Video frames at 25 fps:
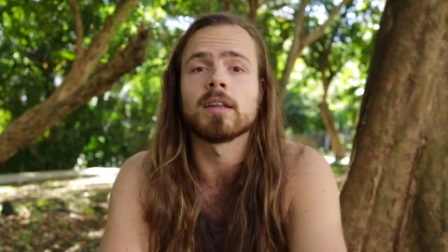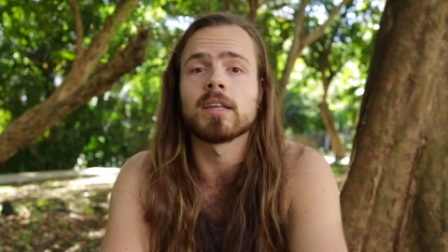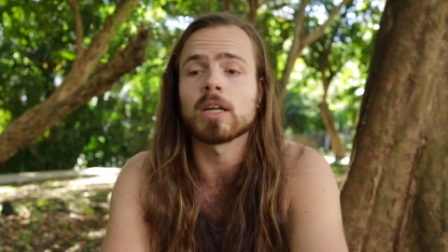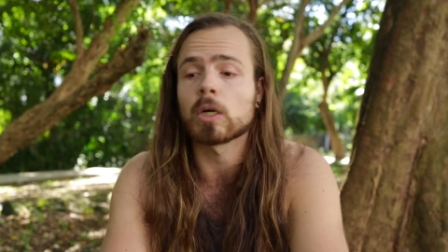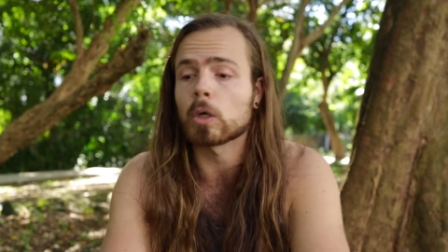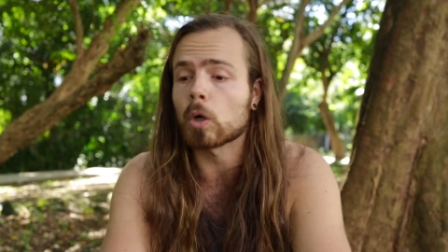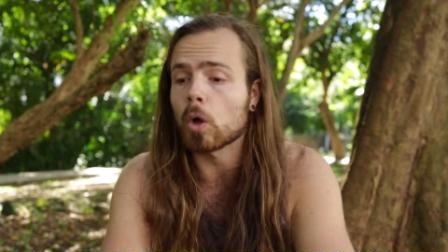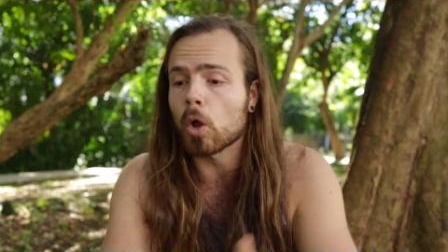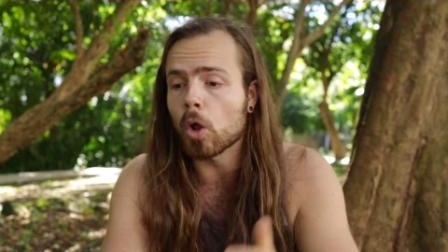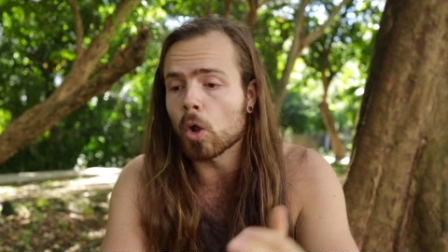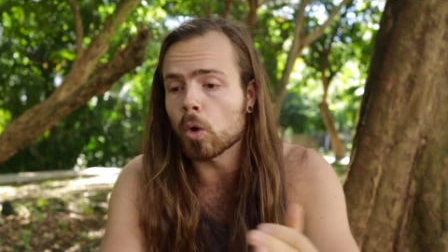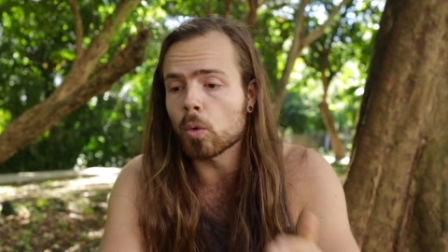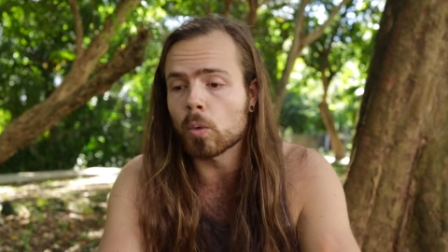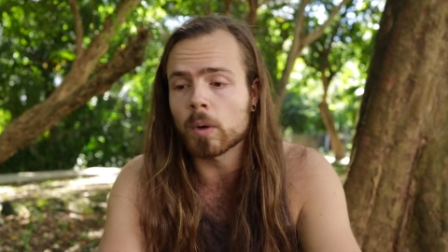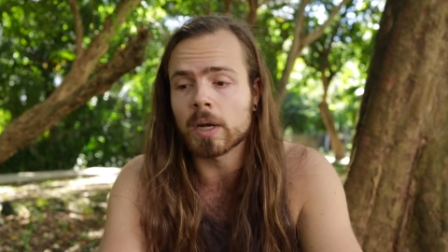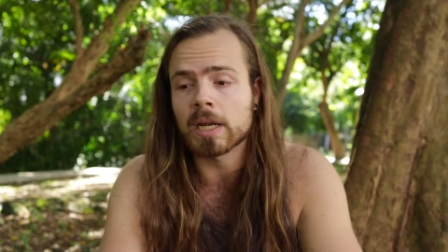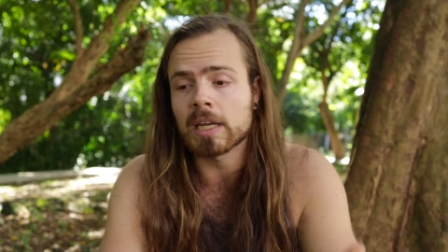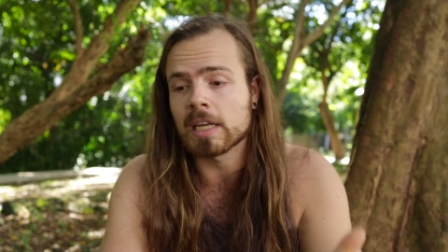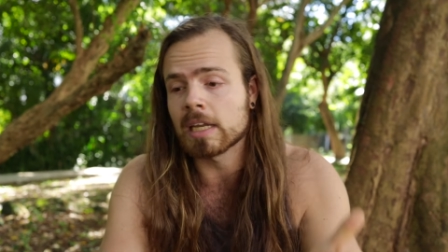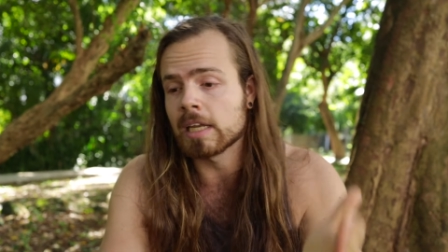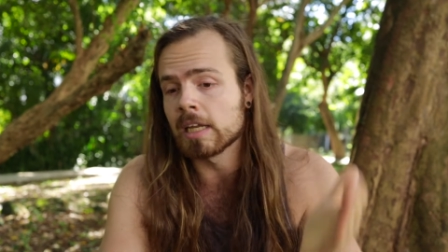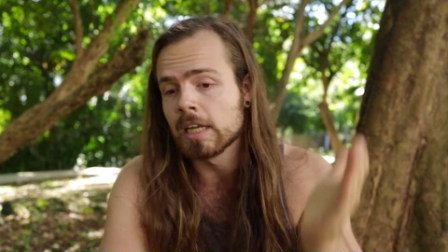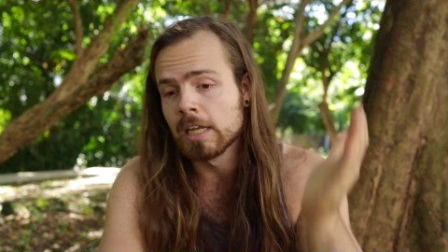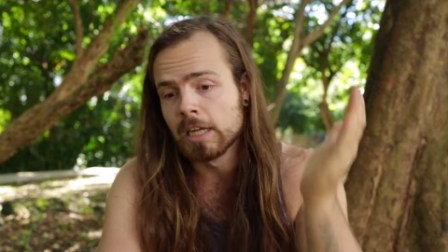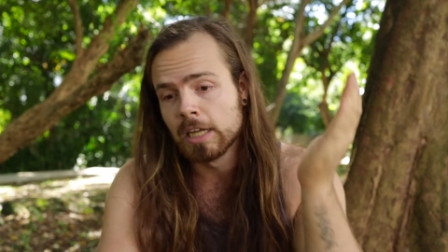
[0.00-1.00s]
They're
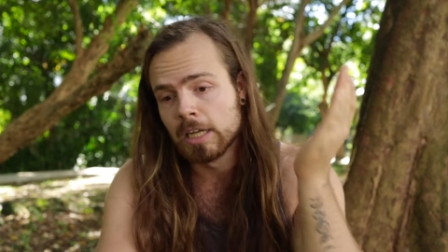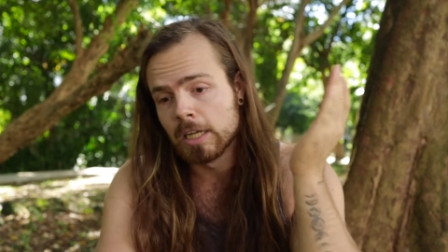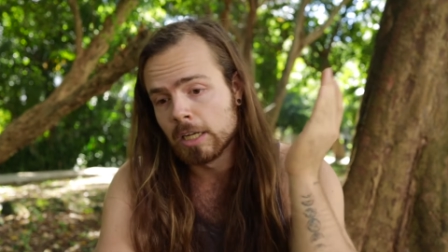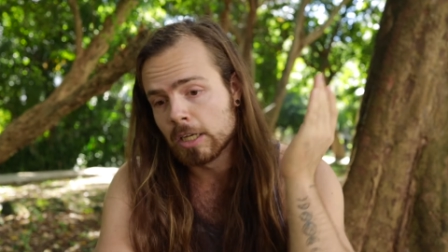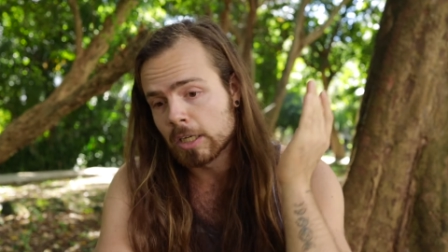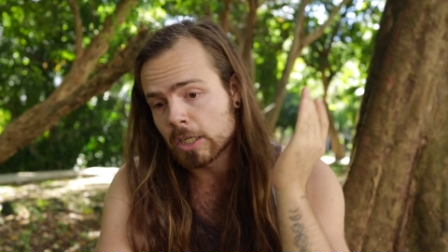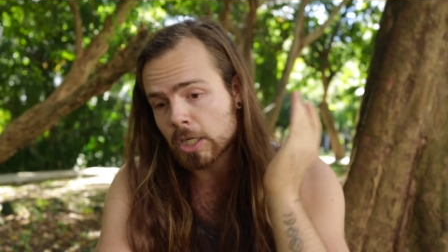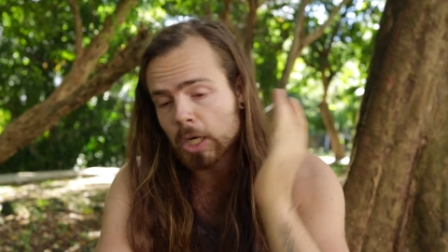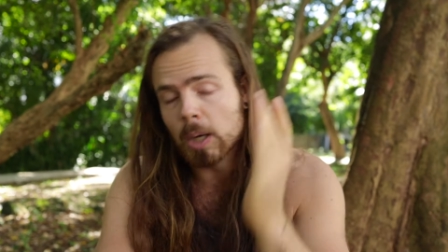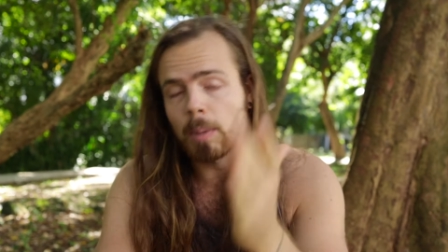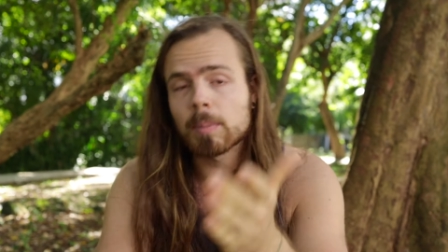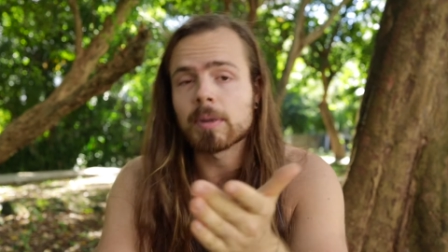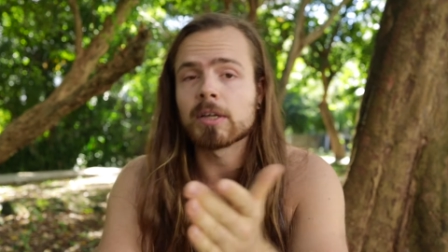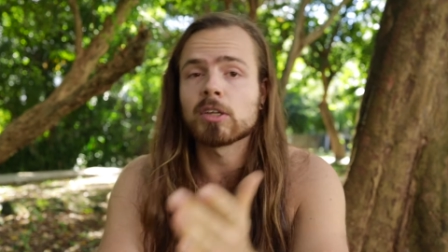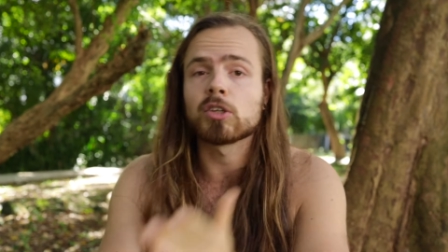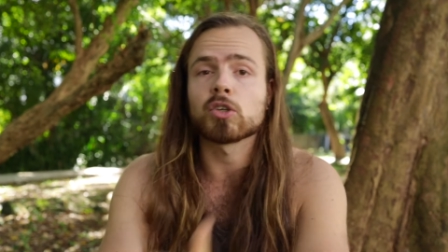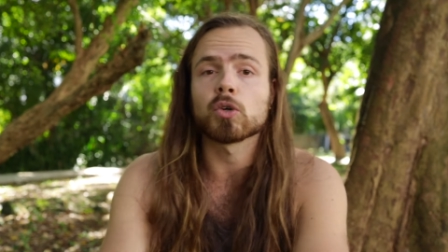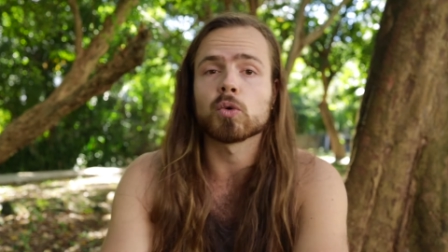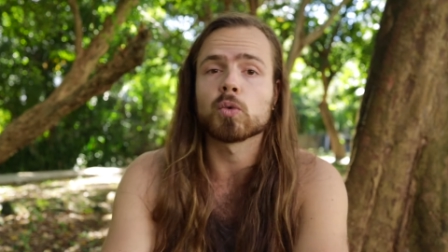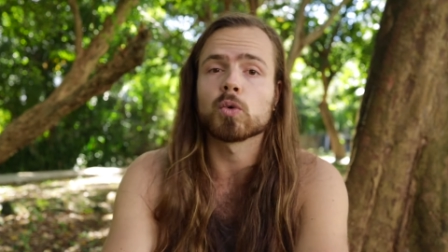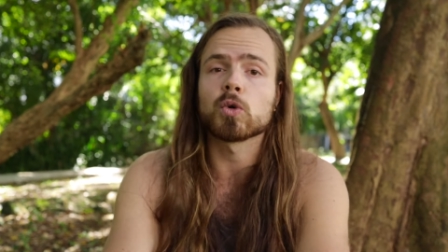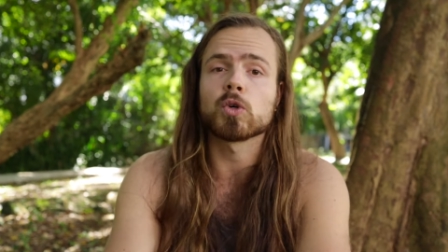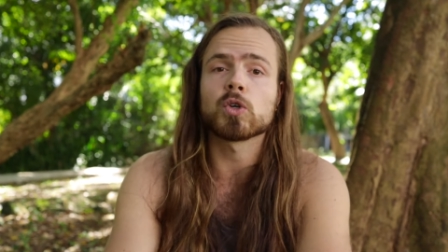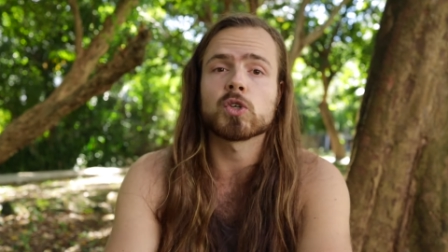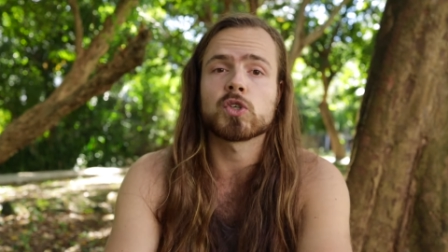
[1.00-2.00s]
already coming
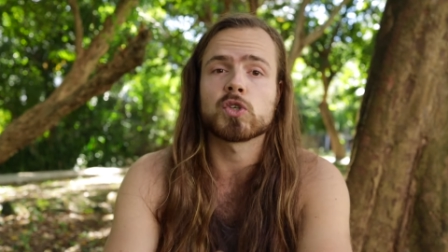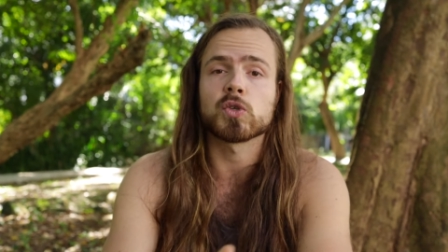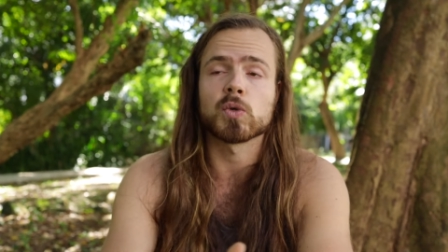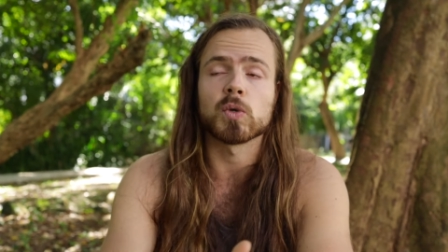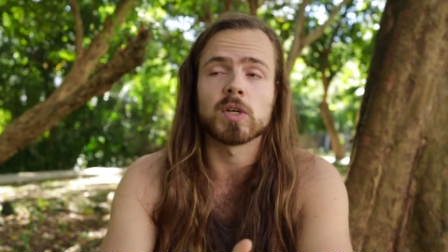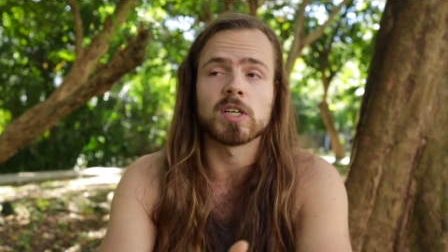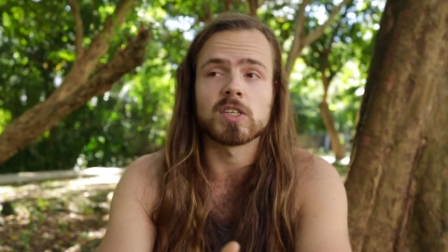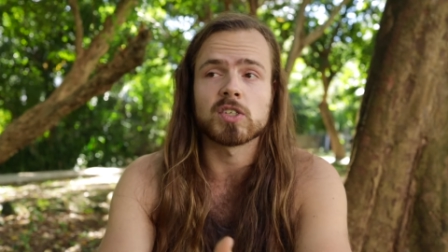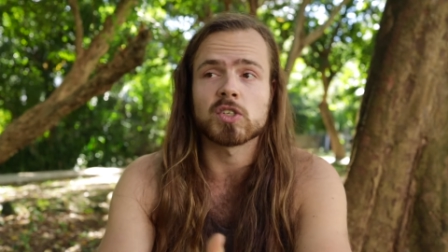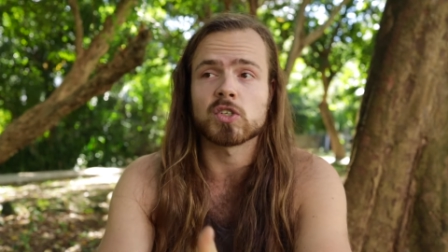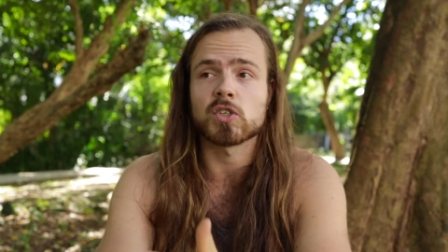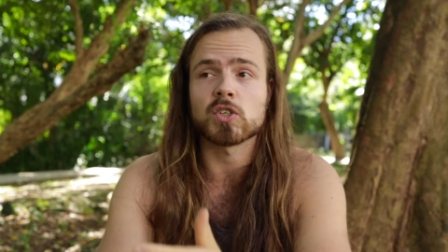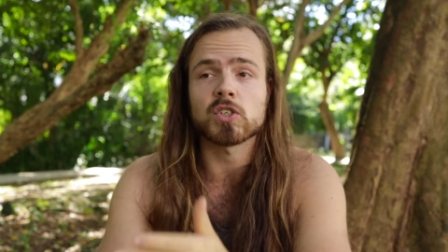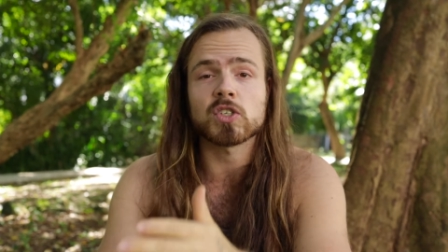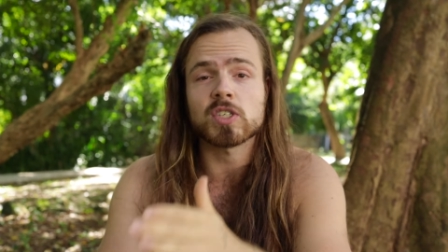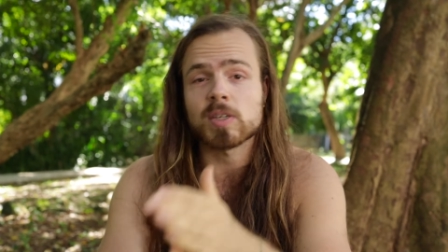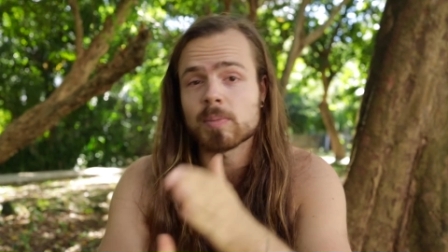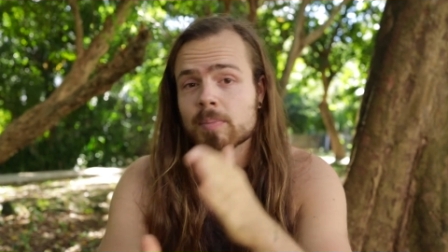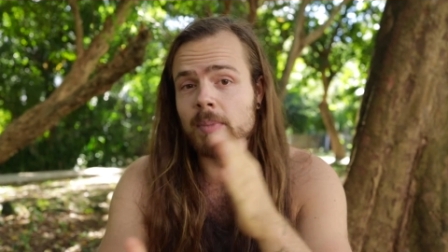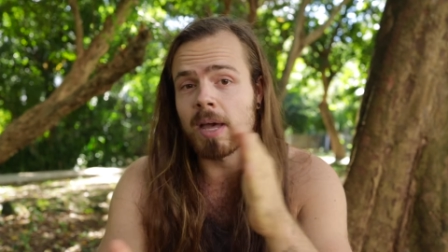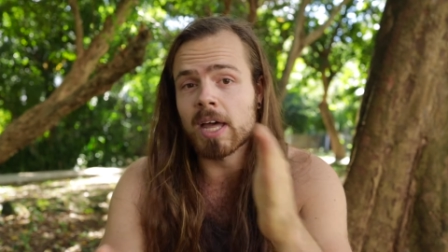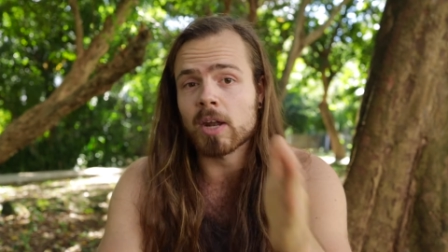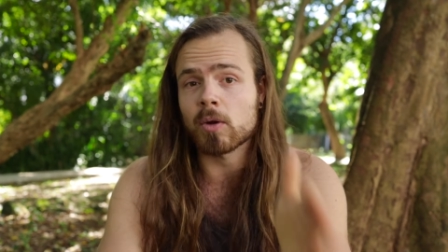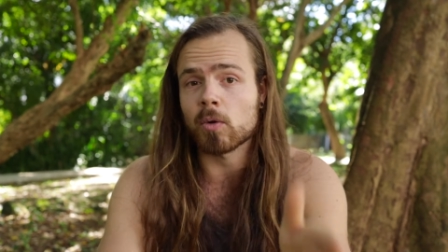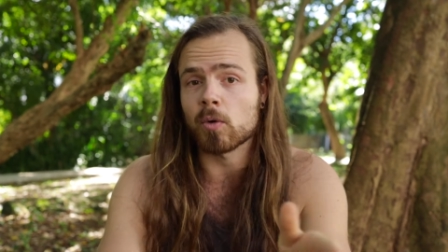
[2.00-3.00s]
towards you. It's just a
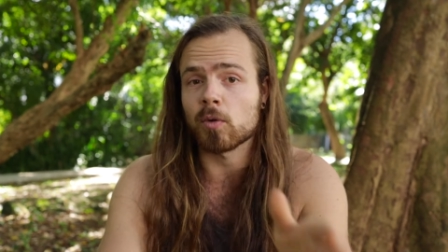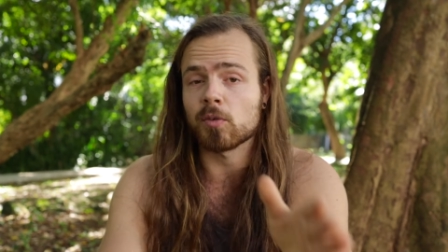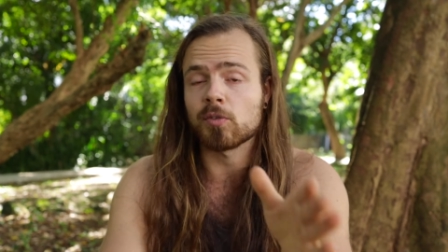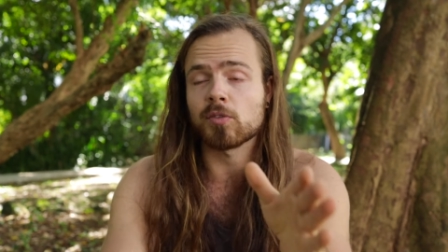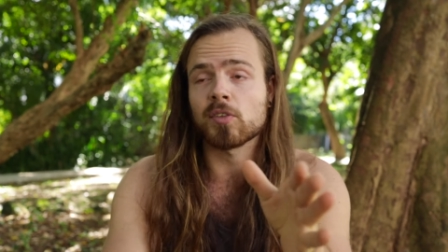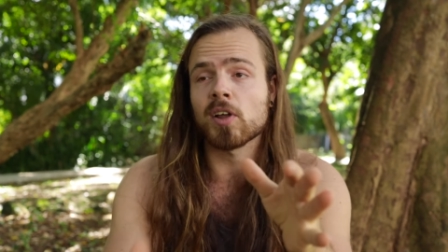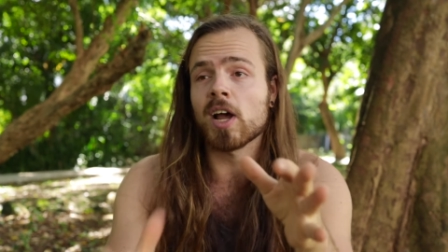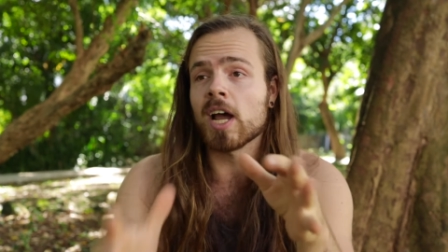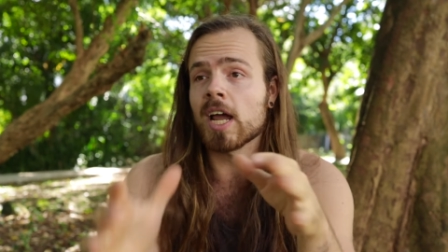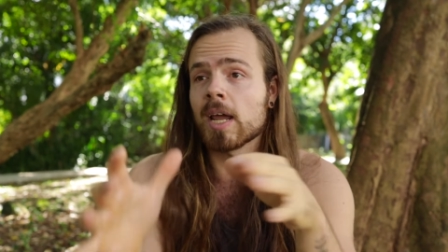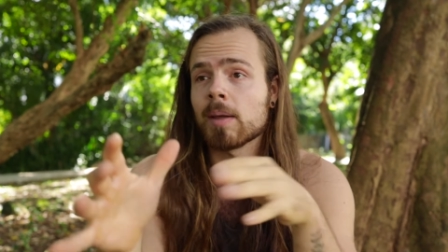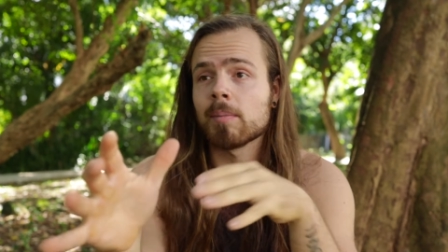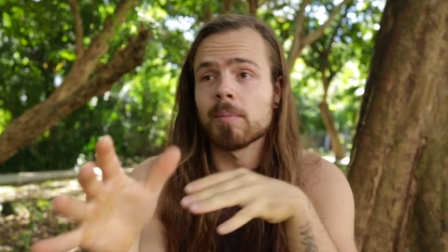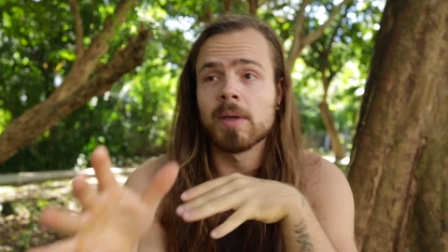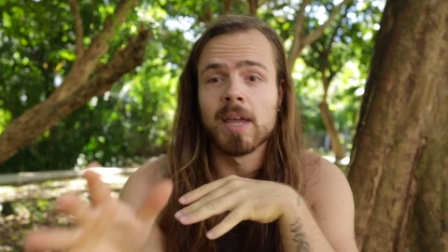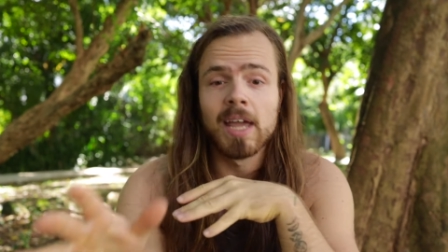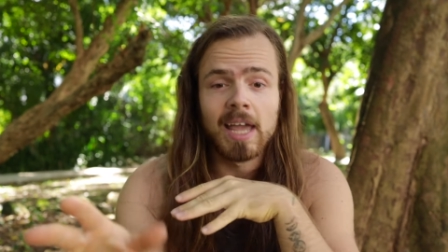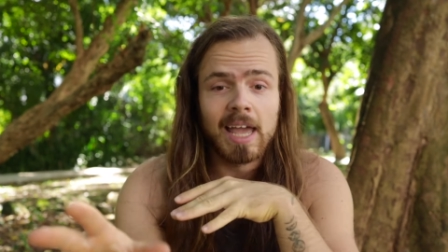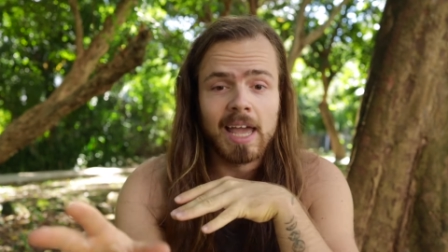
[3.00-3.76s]
matter of time